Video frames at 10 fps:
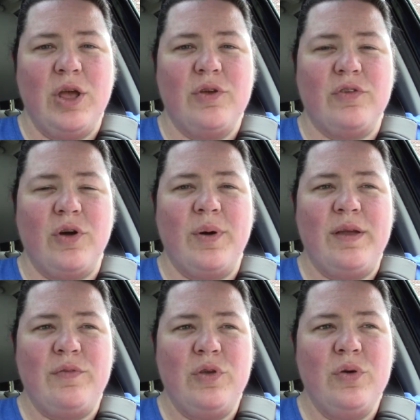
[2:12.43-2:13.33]
So,
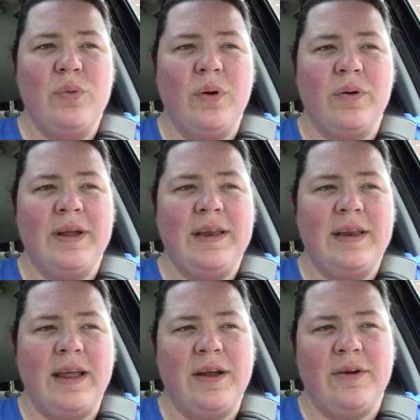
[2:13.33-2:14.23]
if you are in
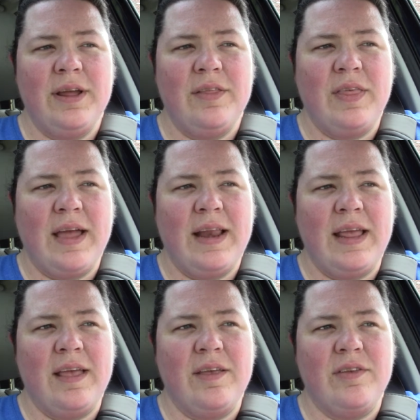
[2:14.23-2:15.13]
an area that
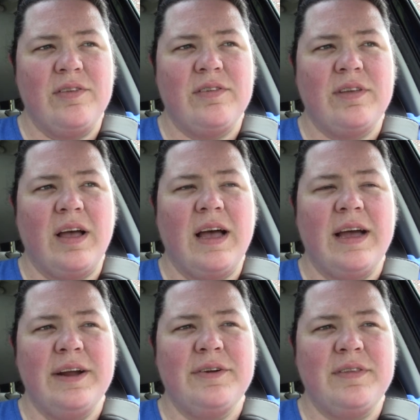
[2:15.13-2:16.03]
is a
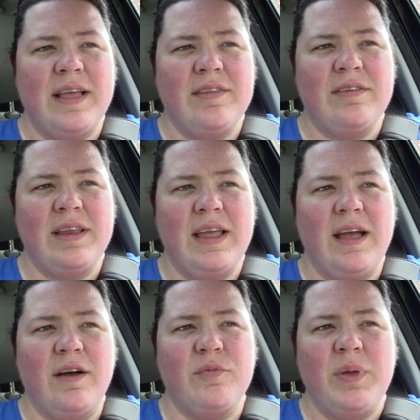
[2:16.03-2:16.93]
higher density
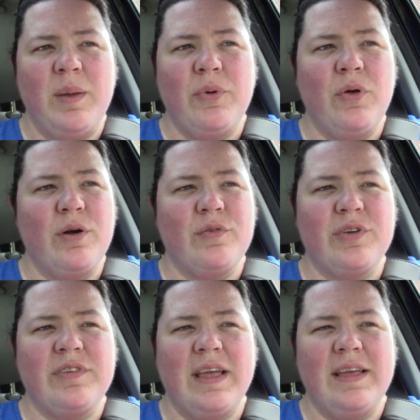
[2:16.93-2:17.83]
of people over,
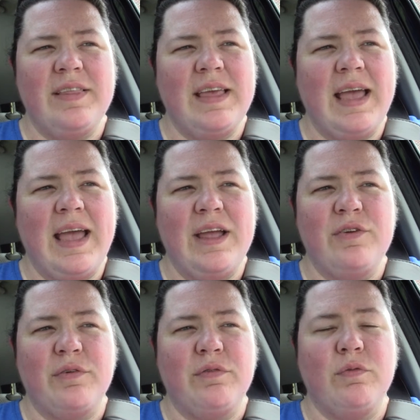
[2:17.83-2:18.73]
say, the
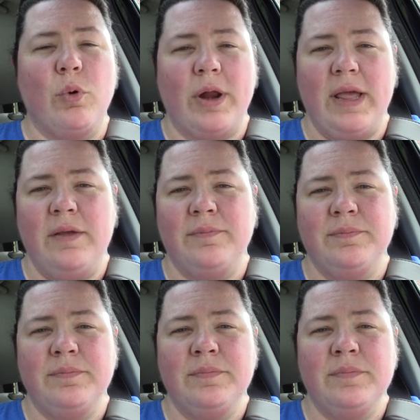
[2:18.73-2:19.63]
age of 40,
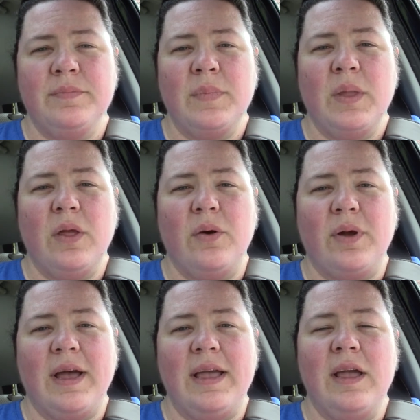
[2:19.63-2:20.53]

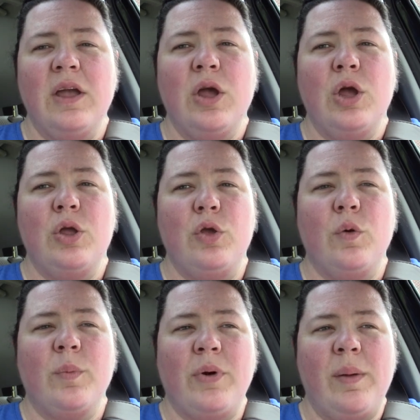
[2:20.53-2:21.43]
okay, you
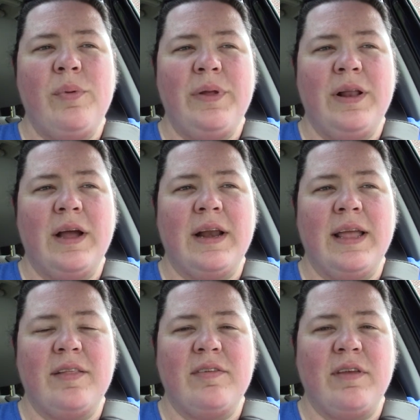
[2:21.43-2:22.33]
are probably not going to
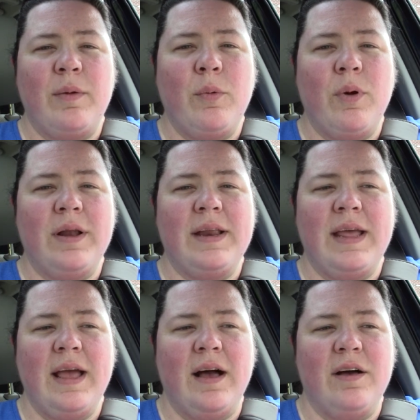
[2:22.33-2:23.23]
get the same
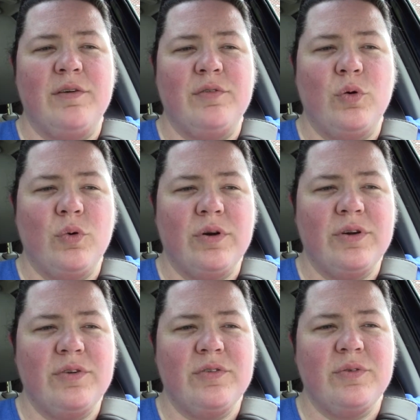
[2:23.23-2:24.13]
quantity of
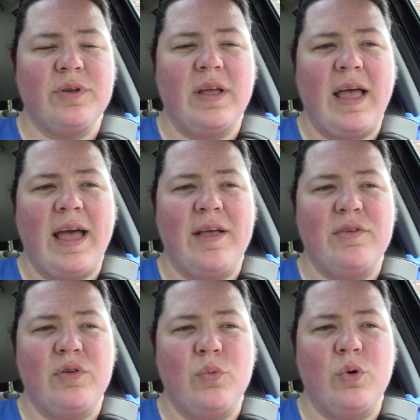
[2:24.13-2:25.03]
orders
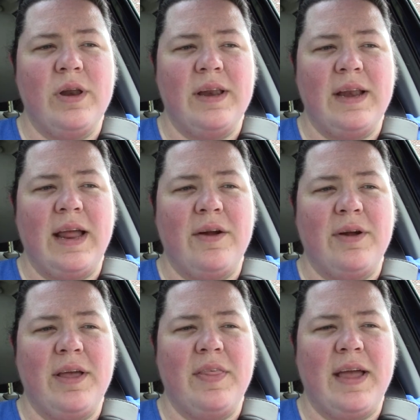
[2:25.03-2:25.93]
as you would in an
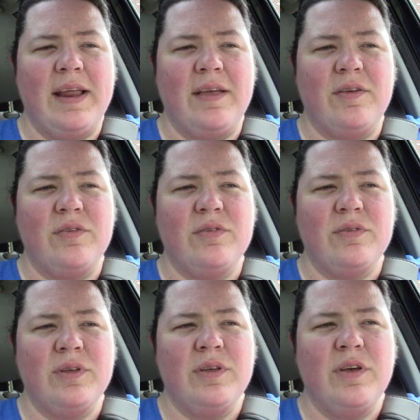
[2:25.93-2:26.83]
area that
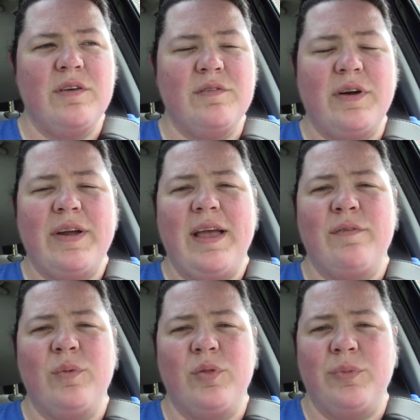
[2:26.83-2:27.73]
is very
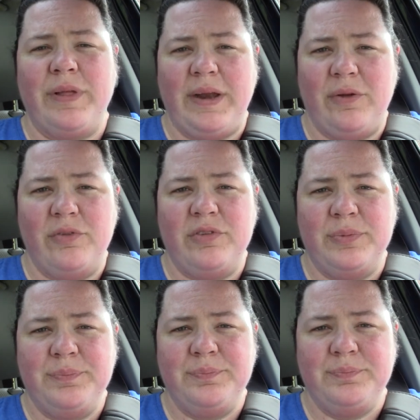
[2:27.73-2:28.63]
heavy with millennials.
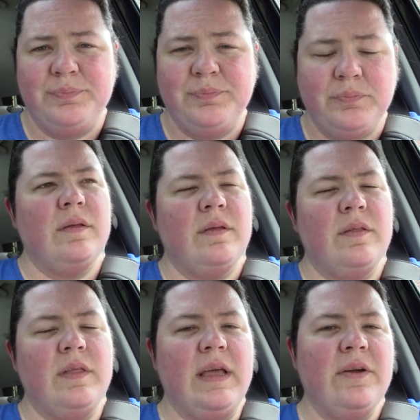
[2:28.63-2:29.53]

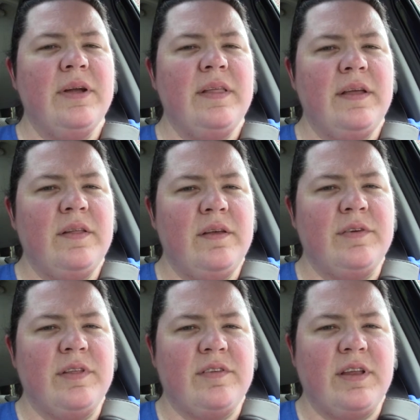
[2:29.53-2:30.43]
The area that you live
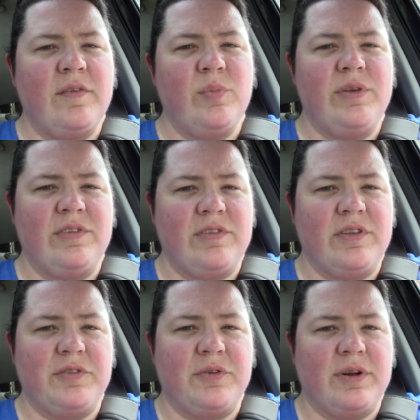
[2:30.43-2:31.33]
in, does it have a business
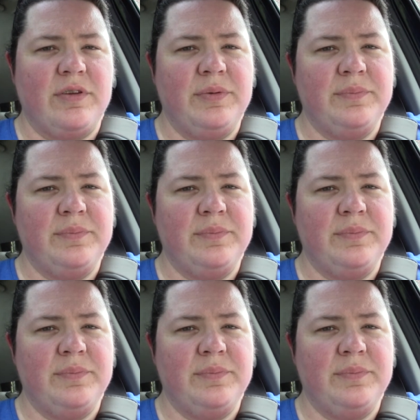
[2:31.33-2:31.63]
district?